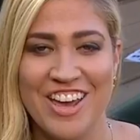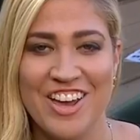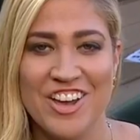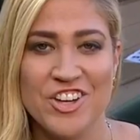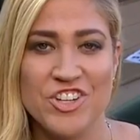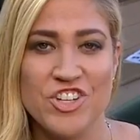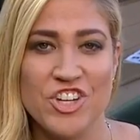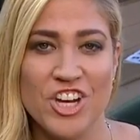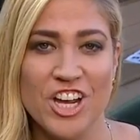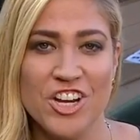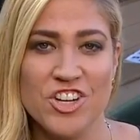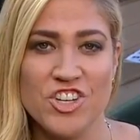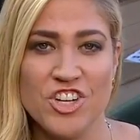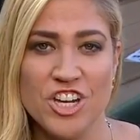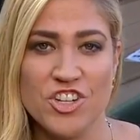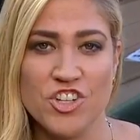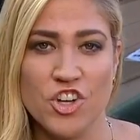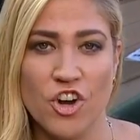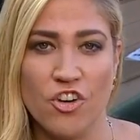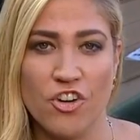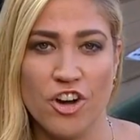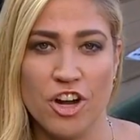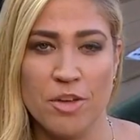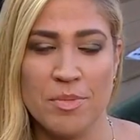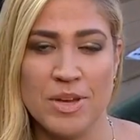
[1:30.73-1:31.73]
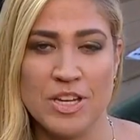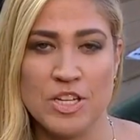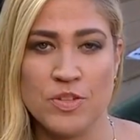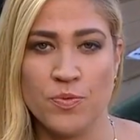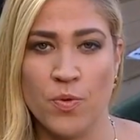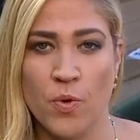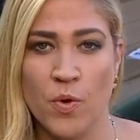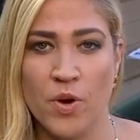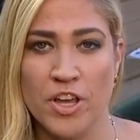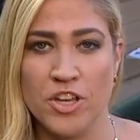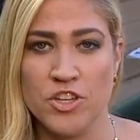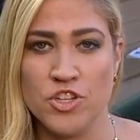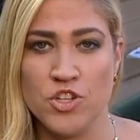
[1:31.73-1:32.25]
Judge has already missed
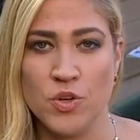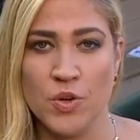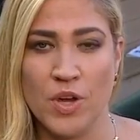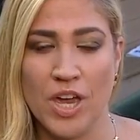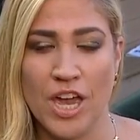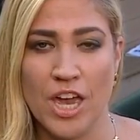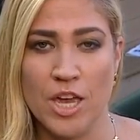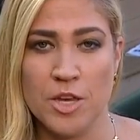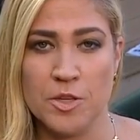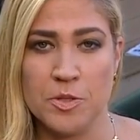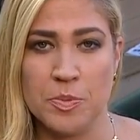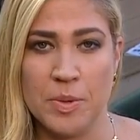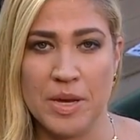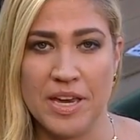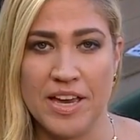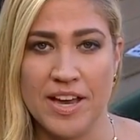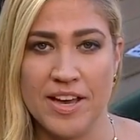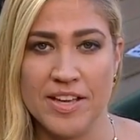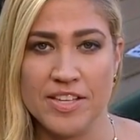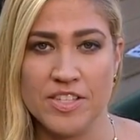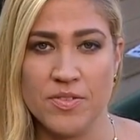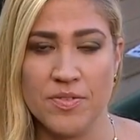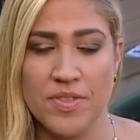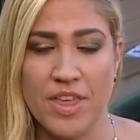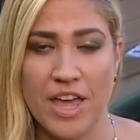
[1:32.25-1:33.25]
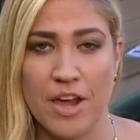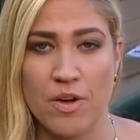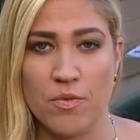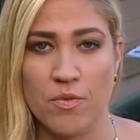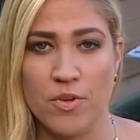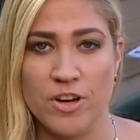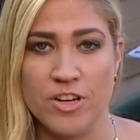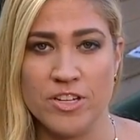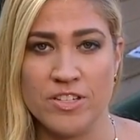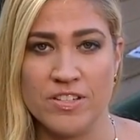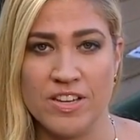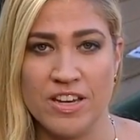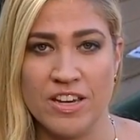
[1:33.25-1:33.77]
42 games because of that
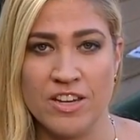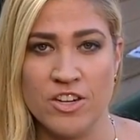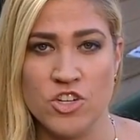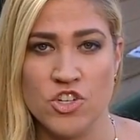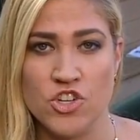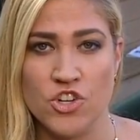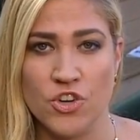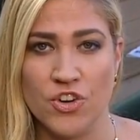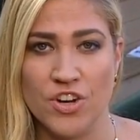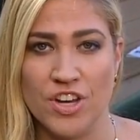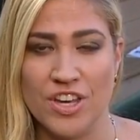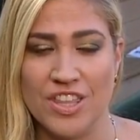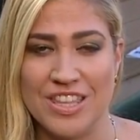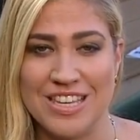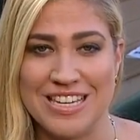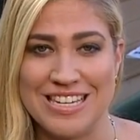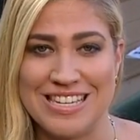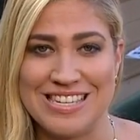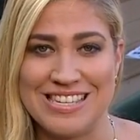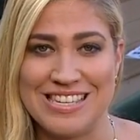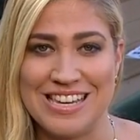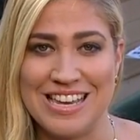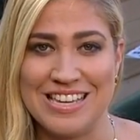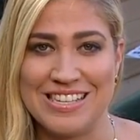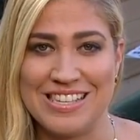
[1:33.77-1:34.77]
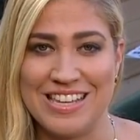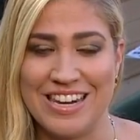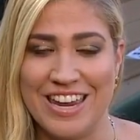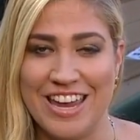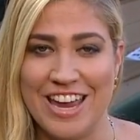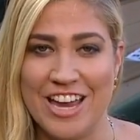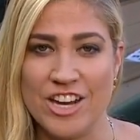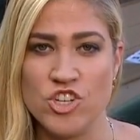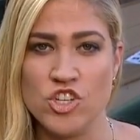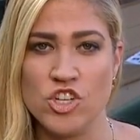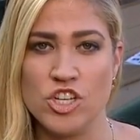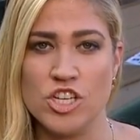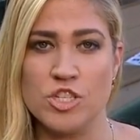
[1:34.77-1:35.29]
wrist injury this season. He
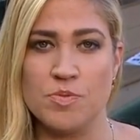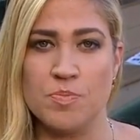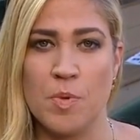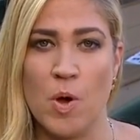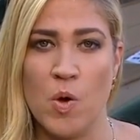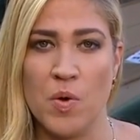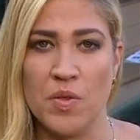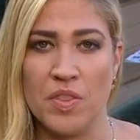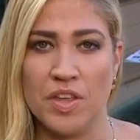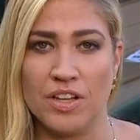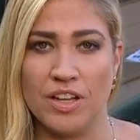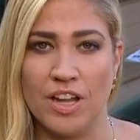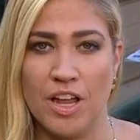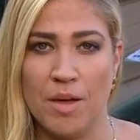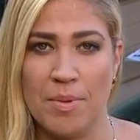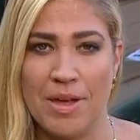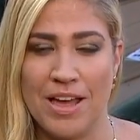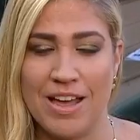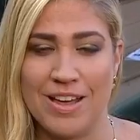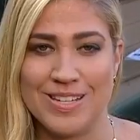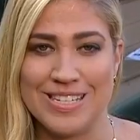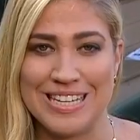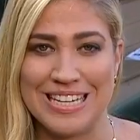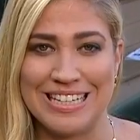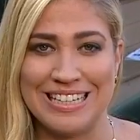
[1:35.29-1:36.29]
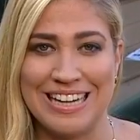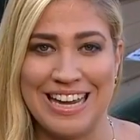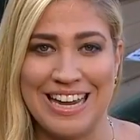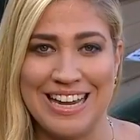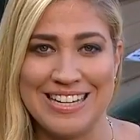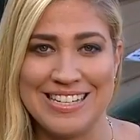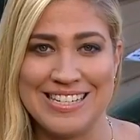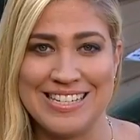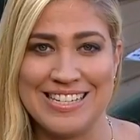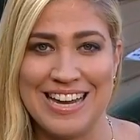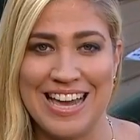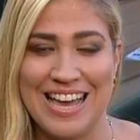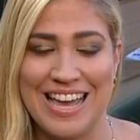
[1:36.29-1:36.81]
actually spoke in the clubhouse
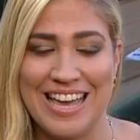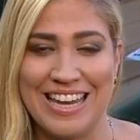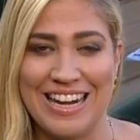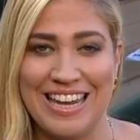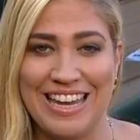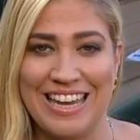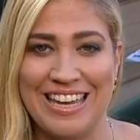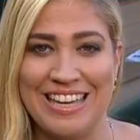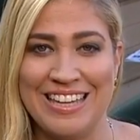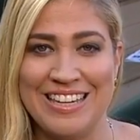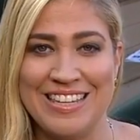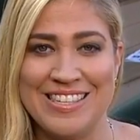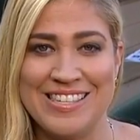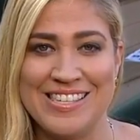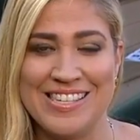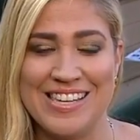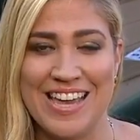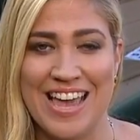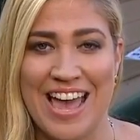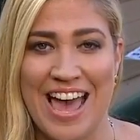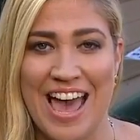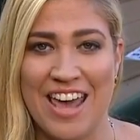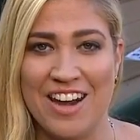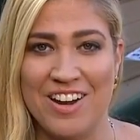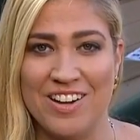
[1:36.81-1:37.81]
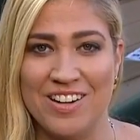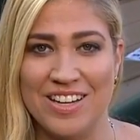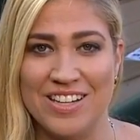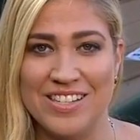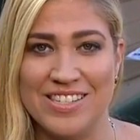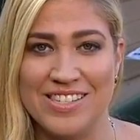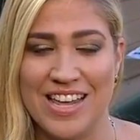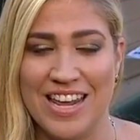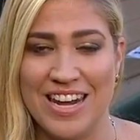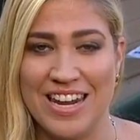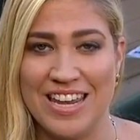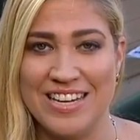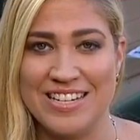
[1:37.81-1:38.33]
last night in Seattle and
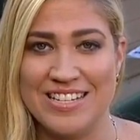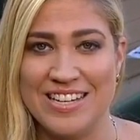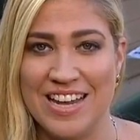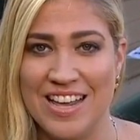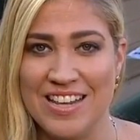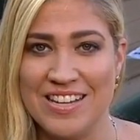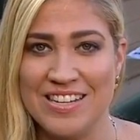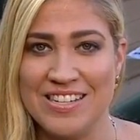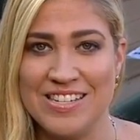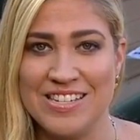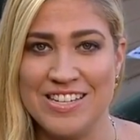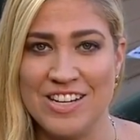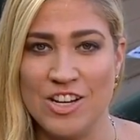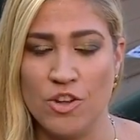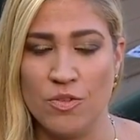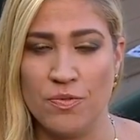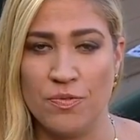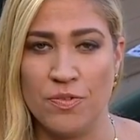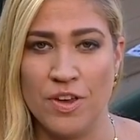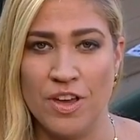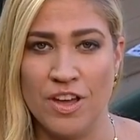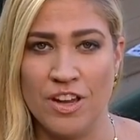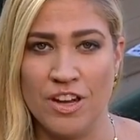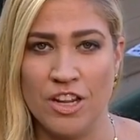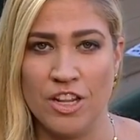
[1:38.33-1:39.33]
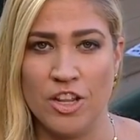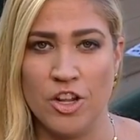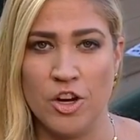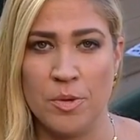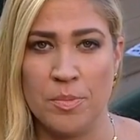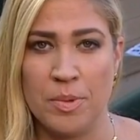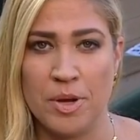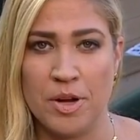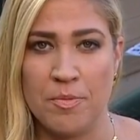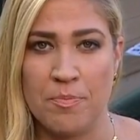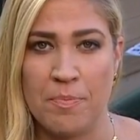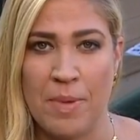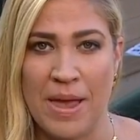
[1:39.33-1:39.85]
said he does still feel a little
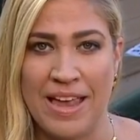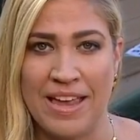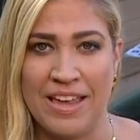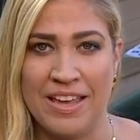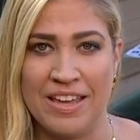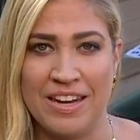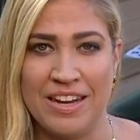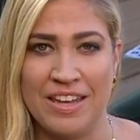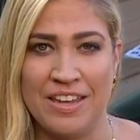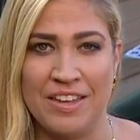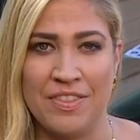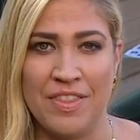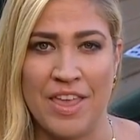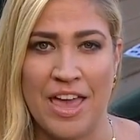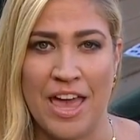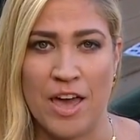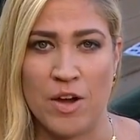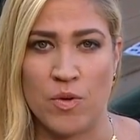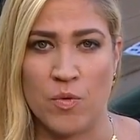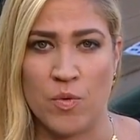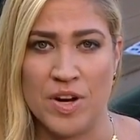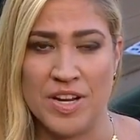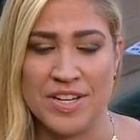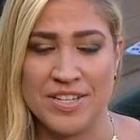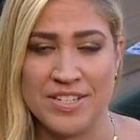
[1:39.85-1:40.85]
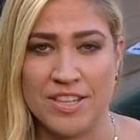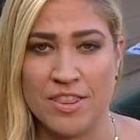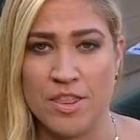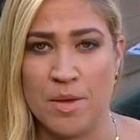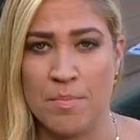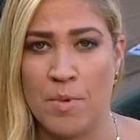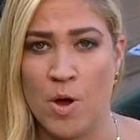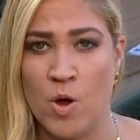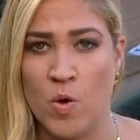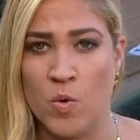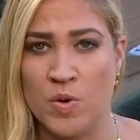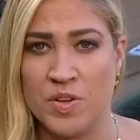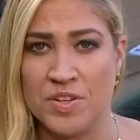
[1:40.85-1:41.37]
bit of pain in that wrist, and the
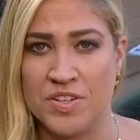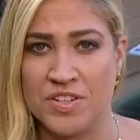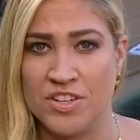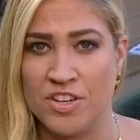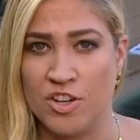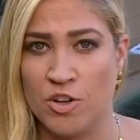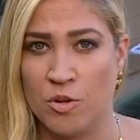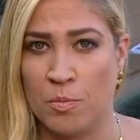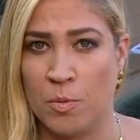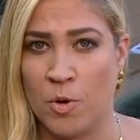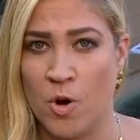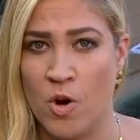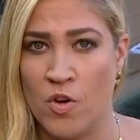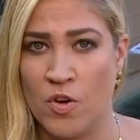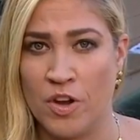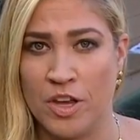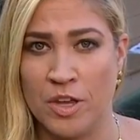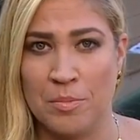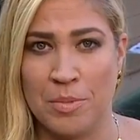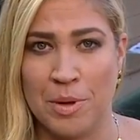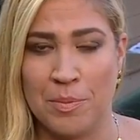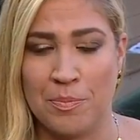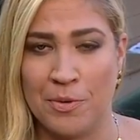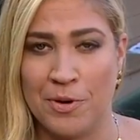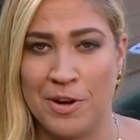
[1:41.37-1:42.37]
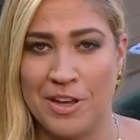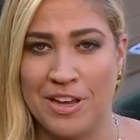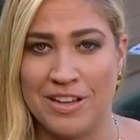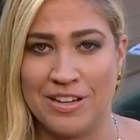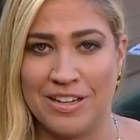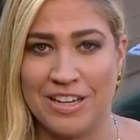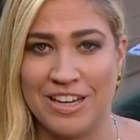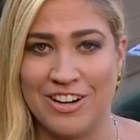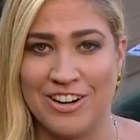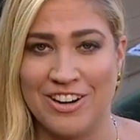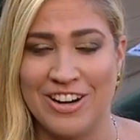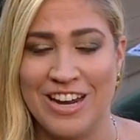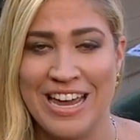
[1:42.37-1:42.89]
bone is still broken, but pretty
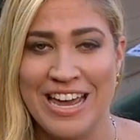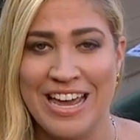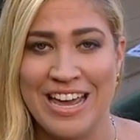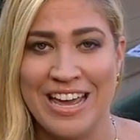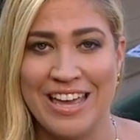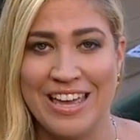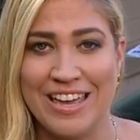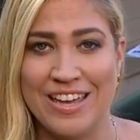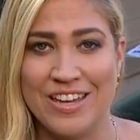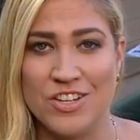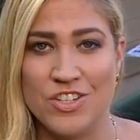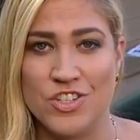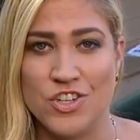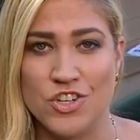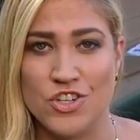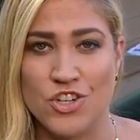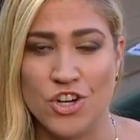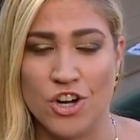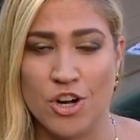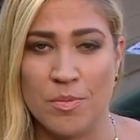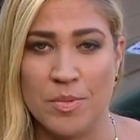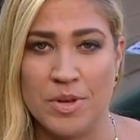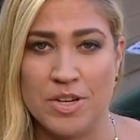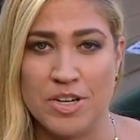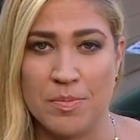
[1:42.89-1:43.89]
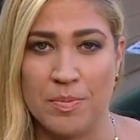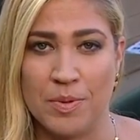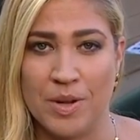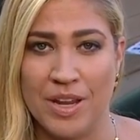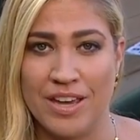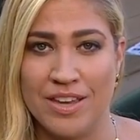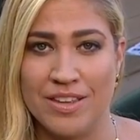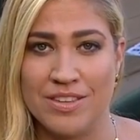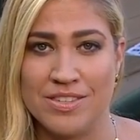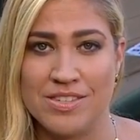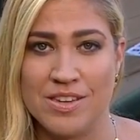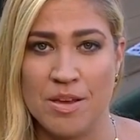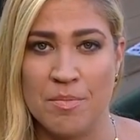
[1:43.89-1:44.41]
clear he is determined to play
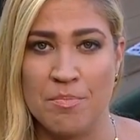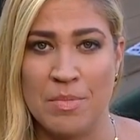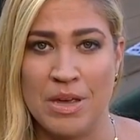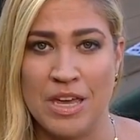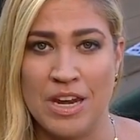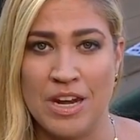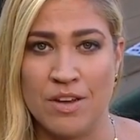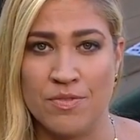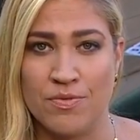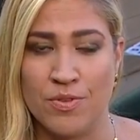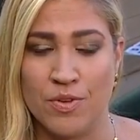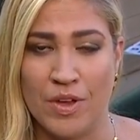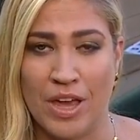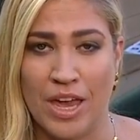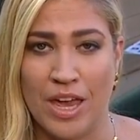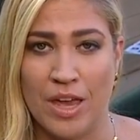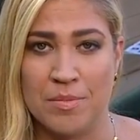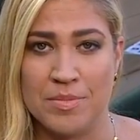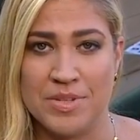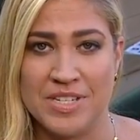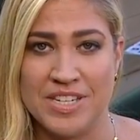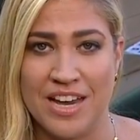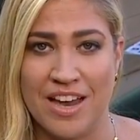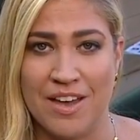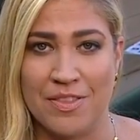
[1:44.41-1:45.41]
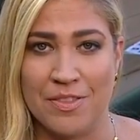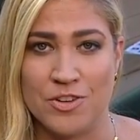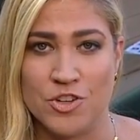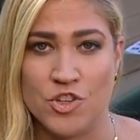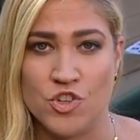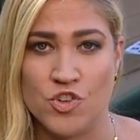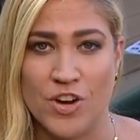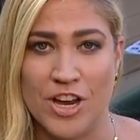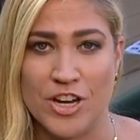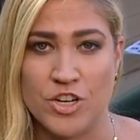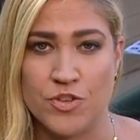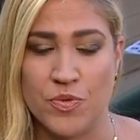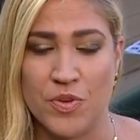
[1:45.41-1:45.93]
in some meaningful games down the
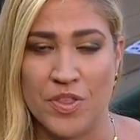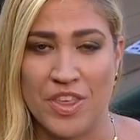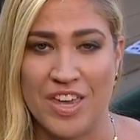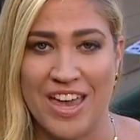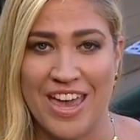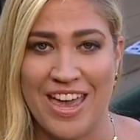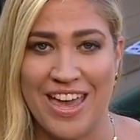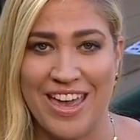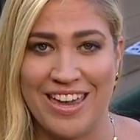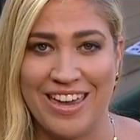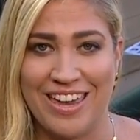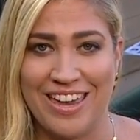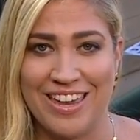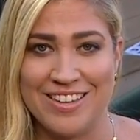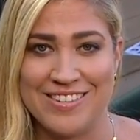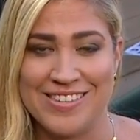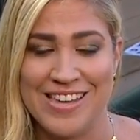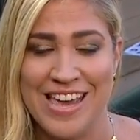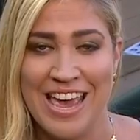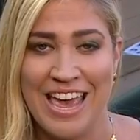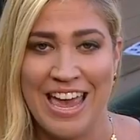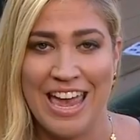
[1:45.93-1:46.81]
stretch for the Yankees.